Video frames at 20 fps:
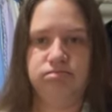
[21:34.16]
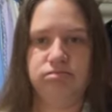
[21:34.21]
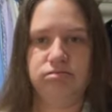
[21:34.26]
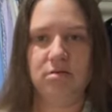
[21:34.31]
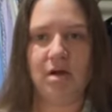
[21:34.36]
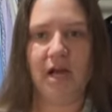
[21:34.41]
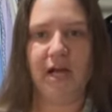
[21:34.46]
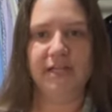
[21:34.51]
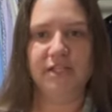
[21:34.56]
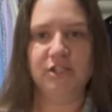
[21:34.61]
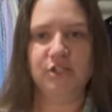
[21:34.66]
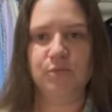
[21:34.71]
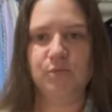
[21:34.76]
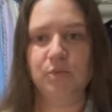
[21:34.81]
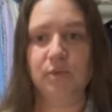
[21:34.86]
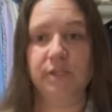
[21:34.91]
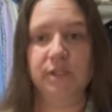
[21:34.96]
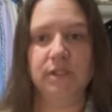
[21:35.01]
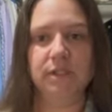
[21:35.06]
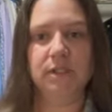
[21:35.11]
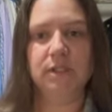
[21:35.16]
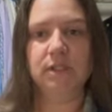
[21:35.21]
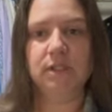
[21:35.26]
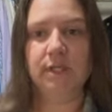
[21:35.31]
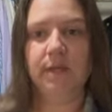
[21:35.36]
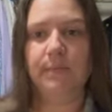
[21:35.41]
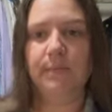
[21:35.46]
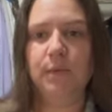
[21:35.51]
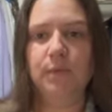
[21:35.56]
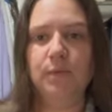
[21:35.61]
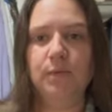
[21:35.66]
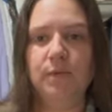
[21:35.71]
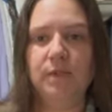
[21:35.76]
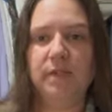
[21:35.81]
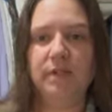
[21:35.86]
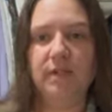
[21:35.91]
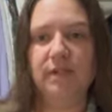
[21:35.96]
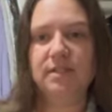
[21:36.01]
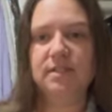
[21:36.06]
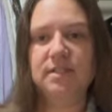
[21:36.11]
I should really look up who did
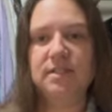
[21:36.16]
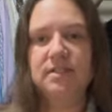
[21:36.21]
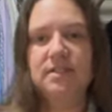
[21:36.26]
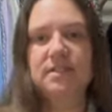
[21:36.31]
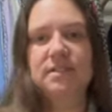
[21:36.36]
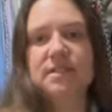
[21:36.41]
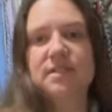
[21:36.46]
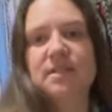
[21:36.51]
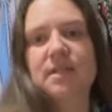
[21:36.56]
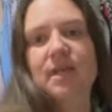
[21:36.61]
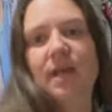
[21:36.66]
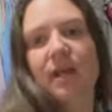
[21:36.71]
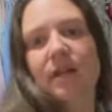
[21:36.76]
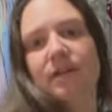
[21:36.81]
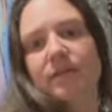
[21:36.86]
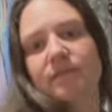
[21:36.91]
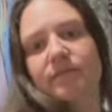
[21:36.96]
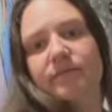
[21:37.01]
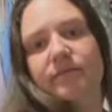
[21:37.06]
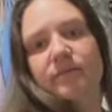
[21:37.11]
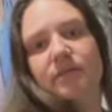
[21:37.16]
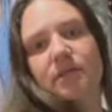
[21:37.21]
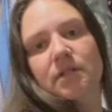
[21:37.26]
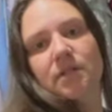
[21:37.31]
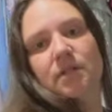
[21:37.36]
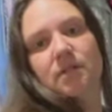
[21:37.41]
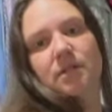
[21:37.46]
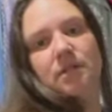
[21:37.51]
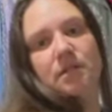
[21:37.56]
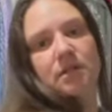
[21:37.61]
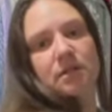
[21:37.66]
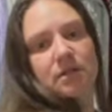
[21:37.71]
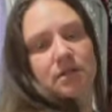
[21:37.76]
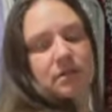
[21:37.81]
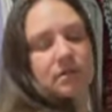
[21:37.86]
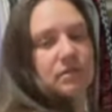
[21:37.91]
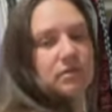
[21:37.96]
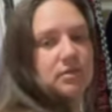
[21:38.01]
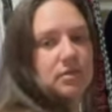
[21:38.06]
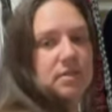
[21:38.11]
this because it's kind of
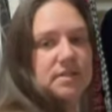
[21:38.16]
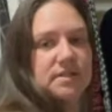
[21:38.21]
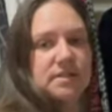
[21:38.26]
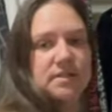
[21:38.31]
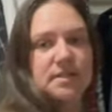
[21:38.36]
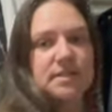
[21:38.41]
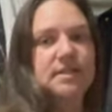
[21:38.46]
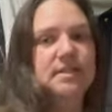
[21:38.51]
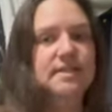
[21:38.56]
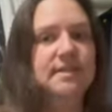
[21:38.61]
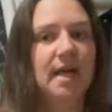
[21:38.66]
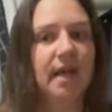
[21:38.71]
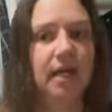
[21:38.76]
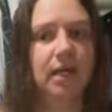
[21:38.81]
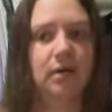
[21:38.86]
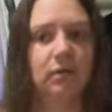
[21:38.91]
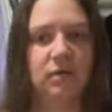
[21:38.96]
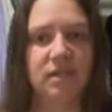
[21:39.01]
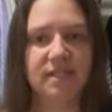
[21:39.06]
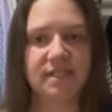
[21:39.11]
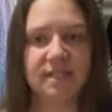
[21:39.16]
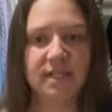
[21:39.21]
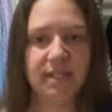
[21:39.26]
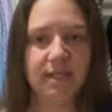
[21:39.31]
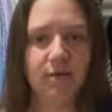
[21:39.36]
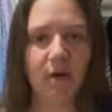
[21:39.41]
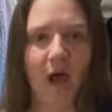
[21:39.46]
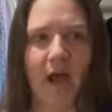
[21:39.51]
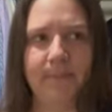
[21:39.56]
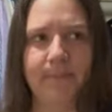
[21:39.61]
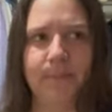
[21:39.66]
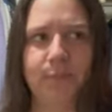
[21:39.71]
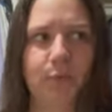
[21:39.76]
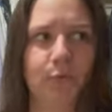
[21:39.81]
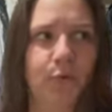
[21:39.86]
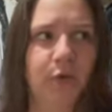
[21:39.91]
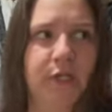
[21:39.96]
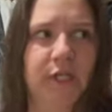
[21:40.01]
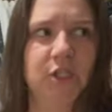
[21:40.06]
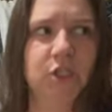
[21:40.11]
who the designer was. I'm
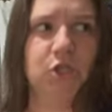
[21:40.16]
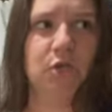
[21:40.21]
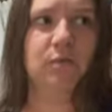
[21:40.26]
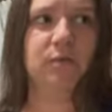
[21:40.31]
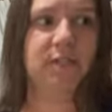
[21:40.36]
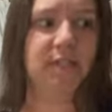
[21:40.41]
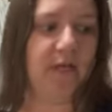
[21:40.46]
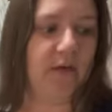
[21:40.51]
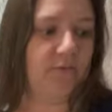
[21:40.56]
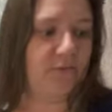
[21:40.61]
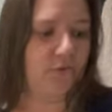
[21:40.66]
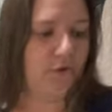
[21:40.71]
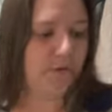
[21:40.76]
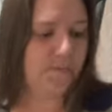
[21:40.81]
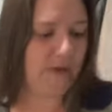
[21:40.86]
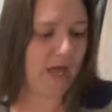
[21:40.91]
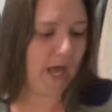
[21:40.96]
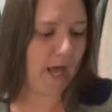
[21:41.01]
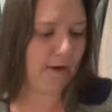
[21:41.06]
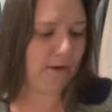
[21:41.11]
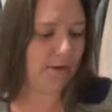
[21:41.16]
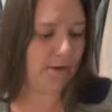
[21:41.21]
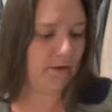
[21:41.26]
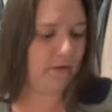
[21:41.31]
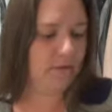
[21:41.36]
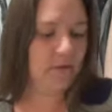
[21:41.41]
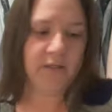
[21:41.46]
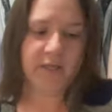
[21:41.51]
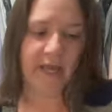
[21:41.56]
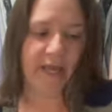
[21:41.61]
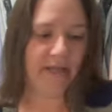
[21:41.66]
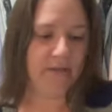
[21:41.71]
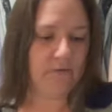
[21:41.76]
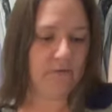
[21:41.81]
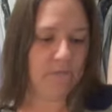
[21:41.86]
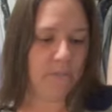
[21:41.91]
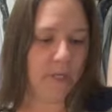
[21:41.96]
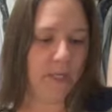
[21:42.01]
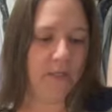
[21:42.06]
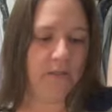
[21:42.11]
pretty sure it was like a free pattern. Had to have
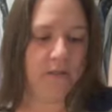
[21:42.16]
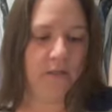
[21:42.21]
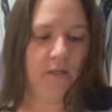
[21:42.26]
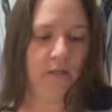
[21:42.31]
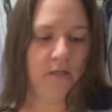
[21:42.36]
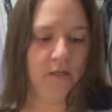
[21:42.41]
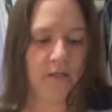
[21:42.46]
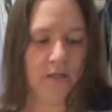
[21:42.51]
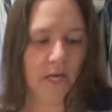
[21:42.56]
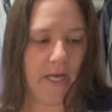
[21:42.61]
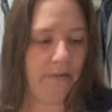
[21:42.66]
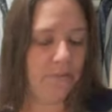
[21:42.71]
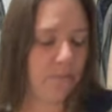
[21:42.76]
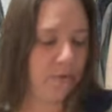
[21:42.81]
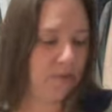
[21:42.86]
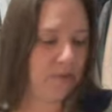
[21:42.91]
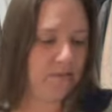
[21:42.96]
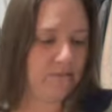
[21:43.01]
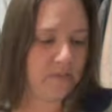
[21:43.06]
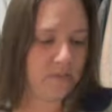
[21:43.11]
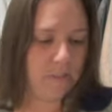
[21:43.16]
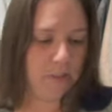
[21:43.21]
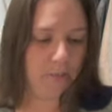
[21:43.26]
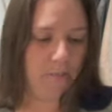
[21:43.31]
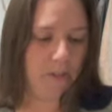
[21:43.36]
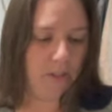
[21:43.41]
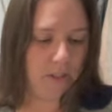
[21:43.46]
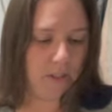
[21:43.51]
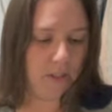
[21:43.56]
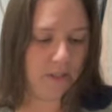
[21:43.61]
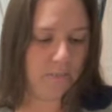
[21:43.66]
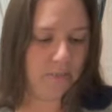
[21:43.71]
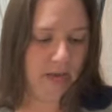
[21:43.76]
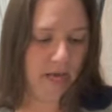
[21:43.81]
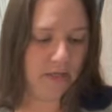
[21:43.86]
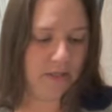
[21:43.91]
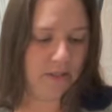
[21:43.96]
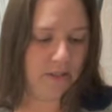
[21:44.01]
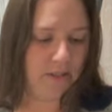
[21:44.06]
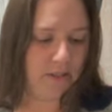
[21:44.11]
been. I wouldn't have spent money on a
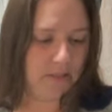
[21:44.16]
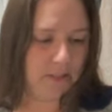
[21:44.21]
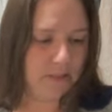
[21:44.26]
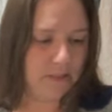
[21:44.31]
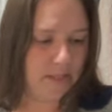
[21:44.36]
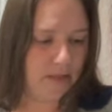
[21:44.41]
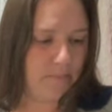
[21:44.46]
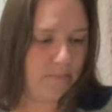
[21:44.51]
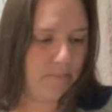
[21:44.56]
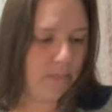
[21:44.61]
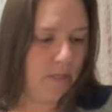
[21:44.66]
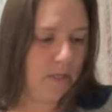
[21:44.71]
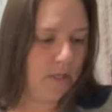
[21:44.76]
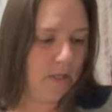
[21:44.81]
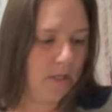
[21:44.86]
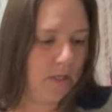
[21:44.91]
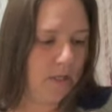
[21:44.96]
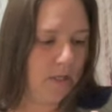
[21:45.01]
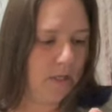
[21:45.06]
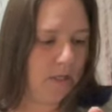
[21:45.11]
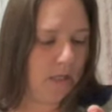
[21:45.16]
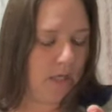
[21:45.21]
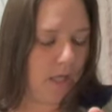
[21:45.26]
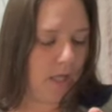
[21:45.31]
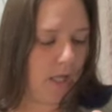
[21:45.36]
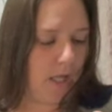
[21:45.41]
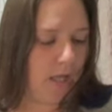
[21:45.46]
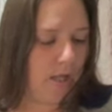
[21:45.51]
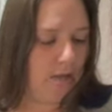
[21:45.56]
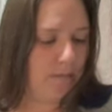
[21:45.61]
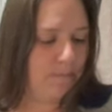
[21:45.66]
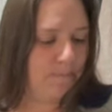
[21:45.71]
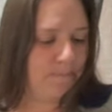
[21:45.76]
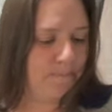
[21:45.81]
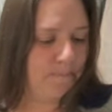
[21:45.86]
pattern at that time.